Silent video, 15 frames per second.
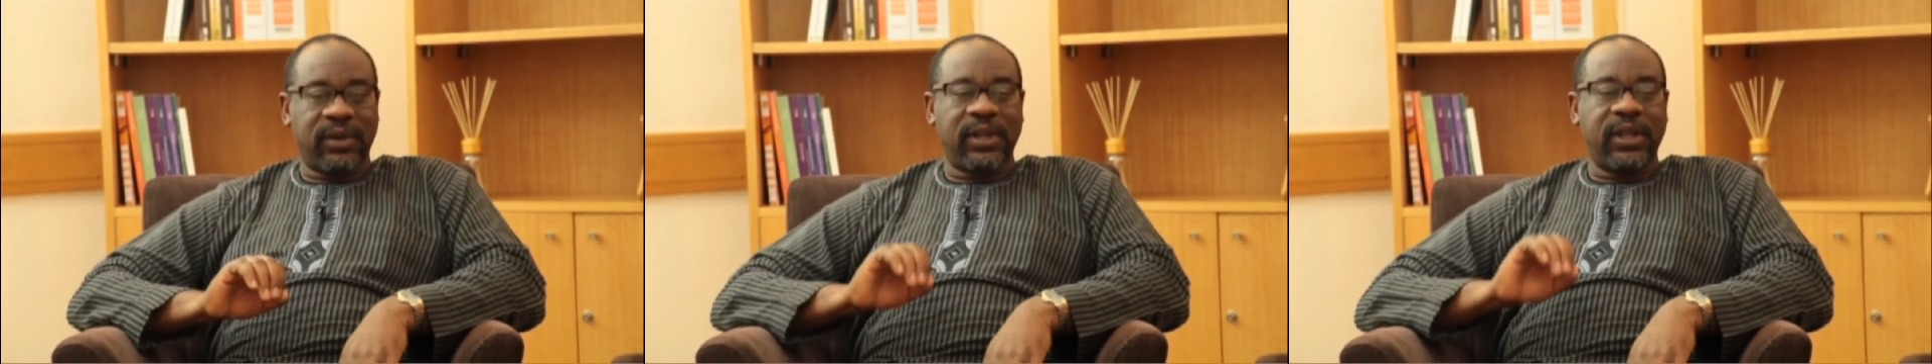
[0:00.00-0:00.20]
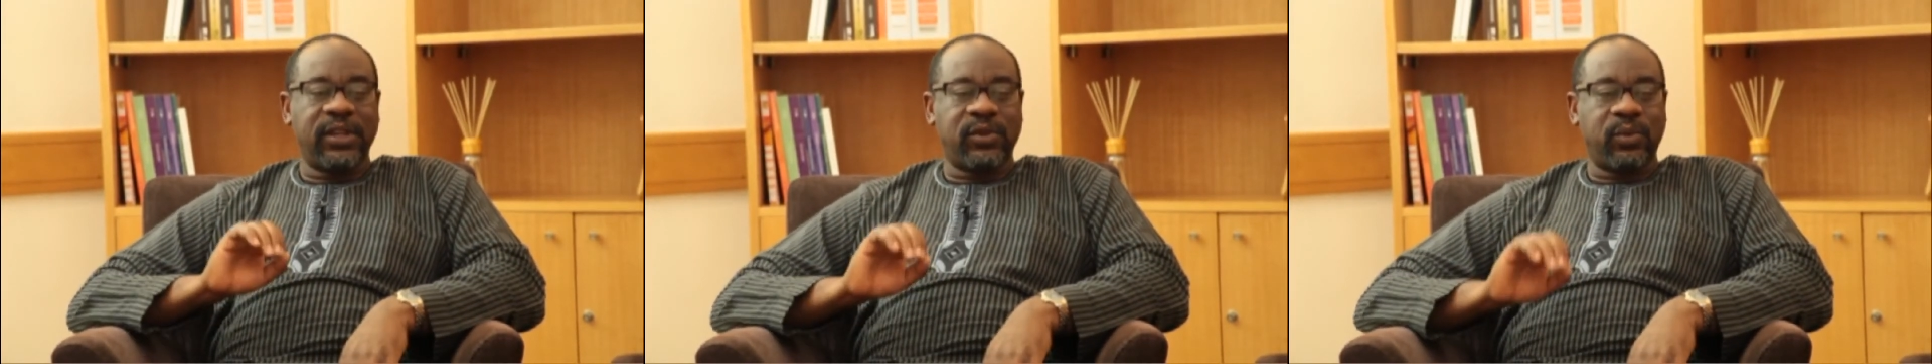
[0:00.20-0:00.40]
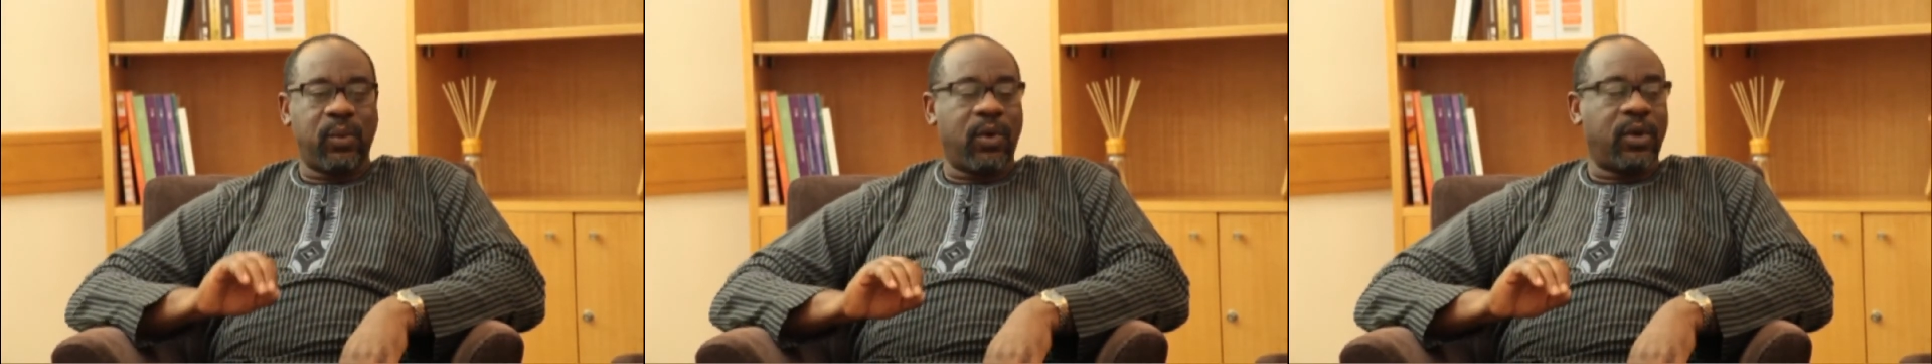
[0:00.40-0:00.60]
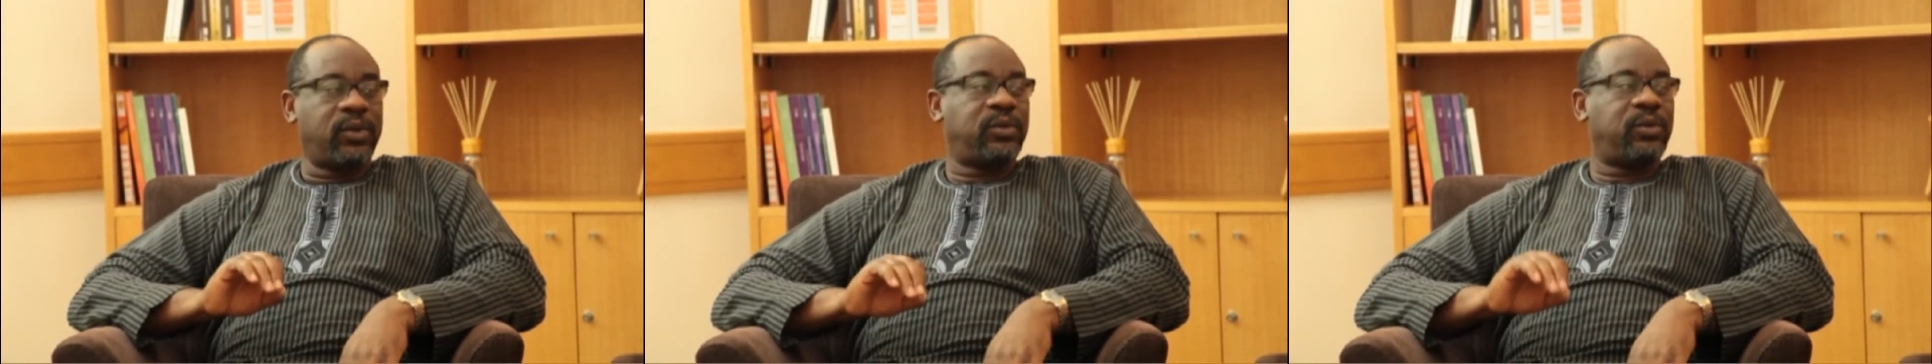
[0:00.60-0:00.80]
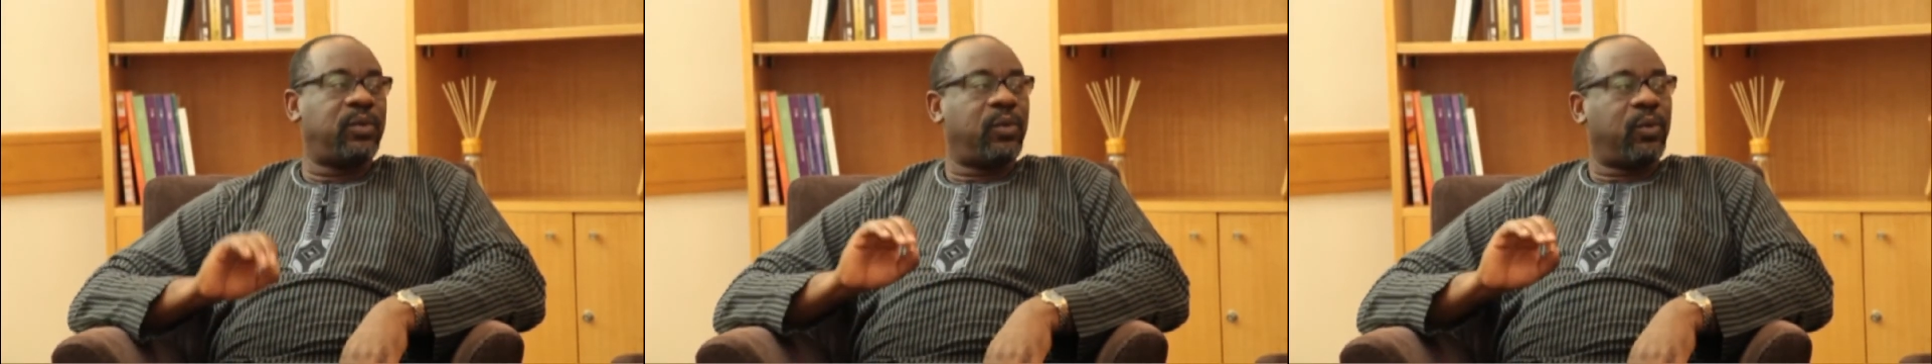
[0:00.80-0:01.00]
is what
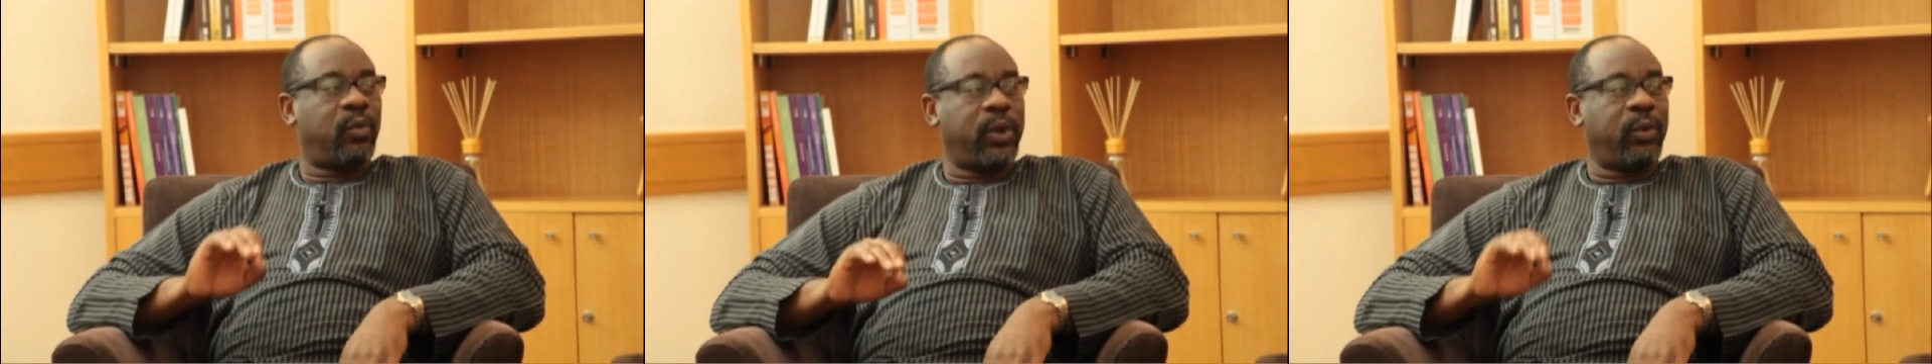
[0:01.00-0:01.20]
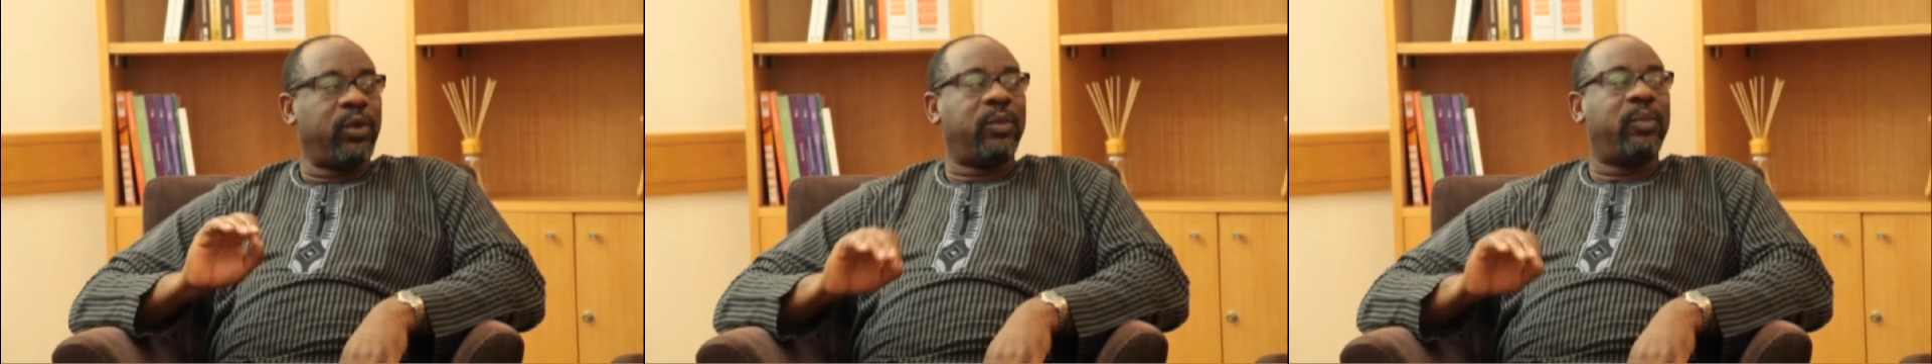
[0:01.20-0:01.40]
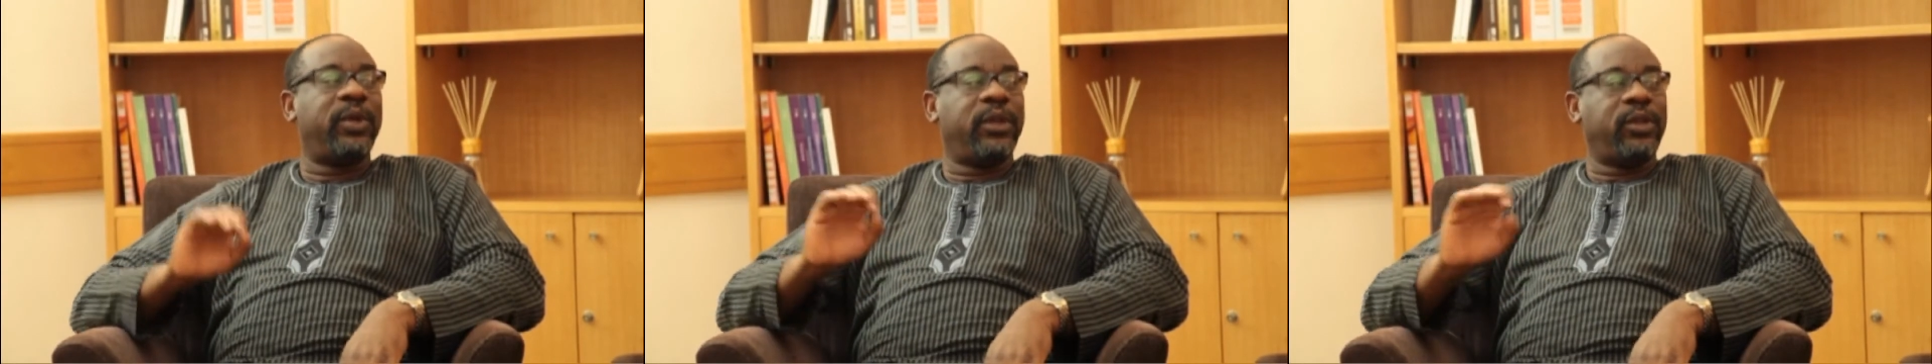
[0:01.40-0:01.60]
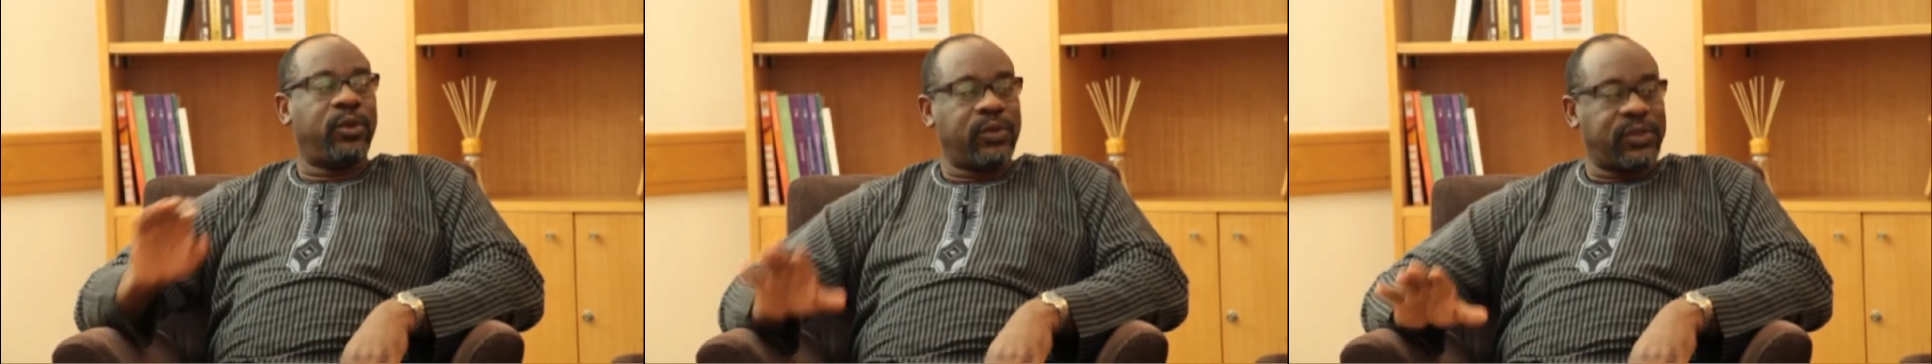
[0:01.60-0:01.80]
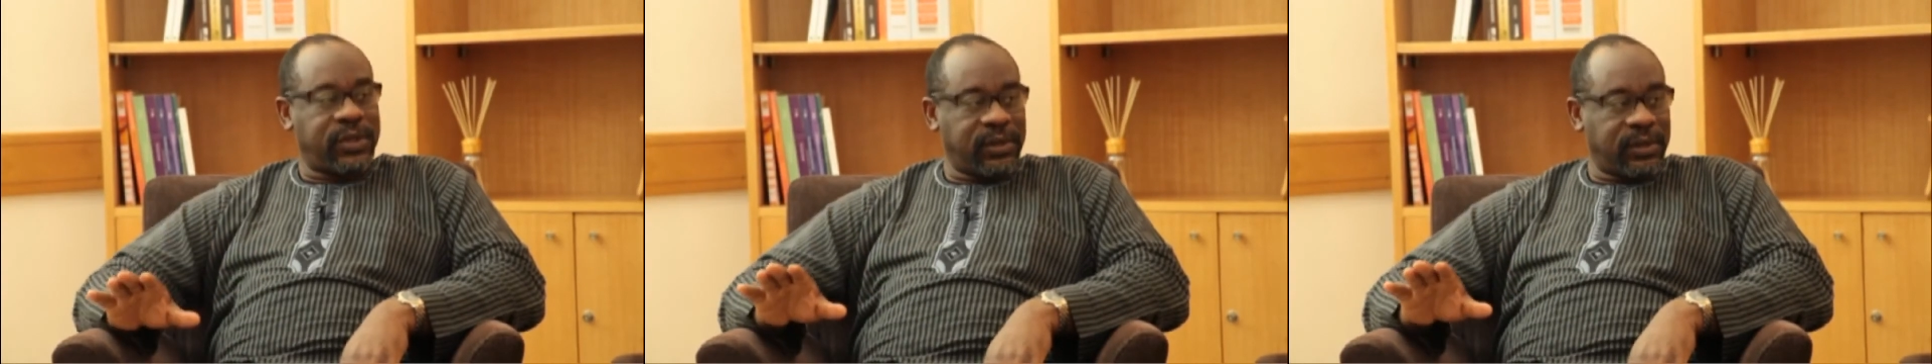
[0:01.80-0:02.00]
we will be
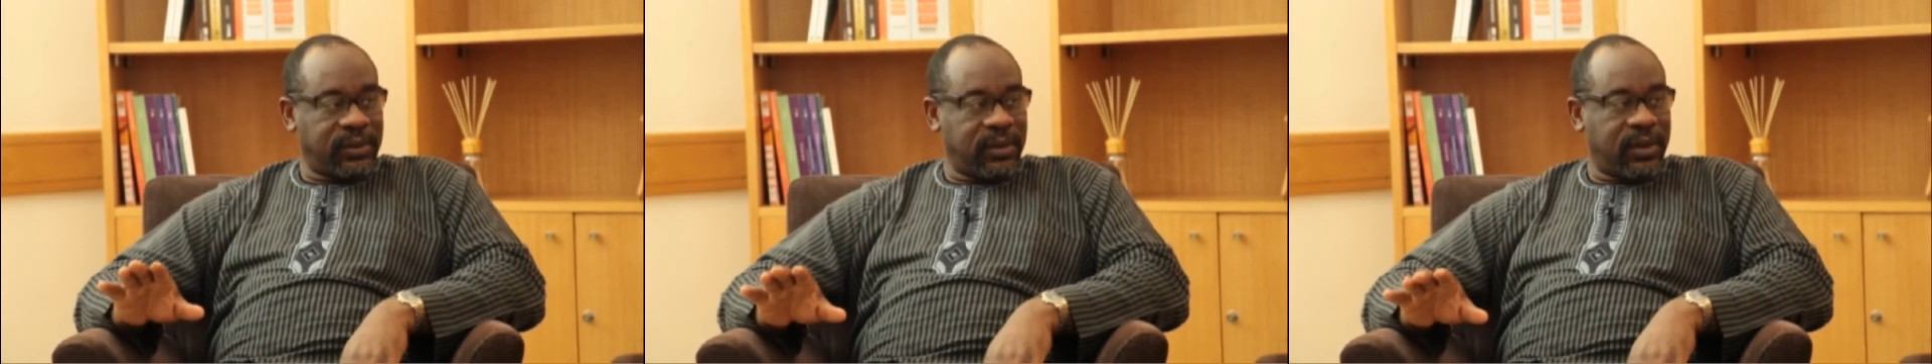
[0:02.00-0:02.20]
using